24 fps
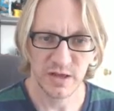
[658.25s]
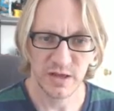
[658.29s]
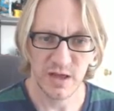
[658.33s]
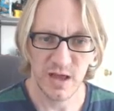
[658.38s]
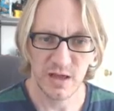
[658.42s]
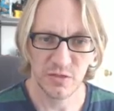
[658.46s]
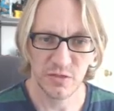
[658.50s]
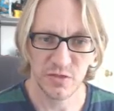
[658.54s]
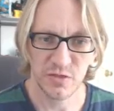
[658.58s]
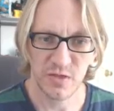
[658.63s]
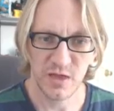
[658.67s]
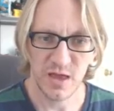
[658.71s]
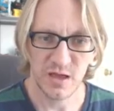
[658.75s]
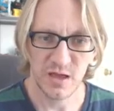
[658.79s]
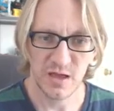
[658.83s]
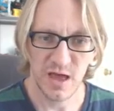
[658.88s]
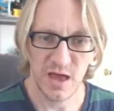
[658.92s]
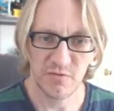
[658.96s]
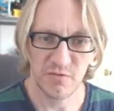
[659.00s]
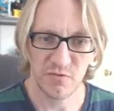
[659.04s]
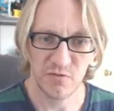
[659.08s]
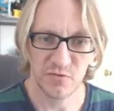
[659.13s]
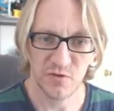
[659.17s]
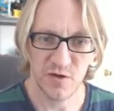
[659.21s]
I think, I
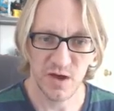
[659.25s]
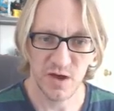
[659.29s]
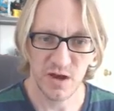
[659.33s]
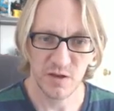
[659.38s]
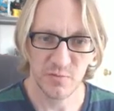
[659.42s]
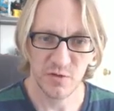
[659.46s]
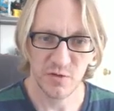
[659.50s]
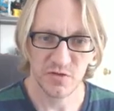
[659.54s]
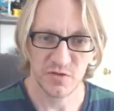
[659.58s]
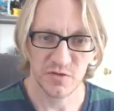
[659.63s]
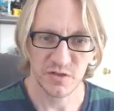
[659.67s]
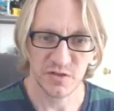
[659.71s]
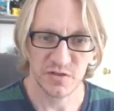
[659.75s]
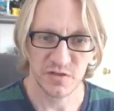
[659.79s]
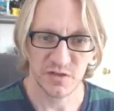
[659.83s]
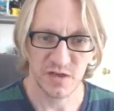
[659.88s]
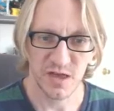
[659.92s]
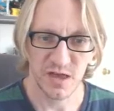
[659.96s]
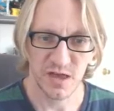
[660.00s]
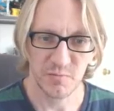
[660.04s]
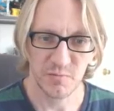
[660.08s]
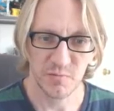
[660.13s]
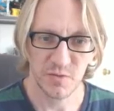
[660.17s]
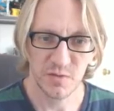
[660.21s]
haven't tried it much in this
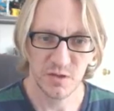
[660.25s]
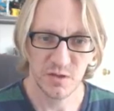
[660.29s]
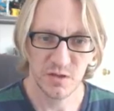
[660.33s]
game.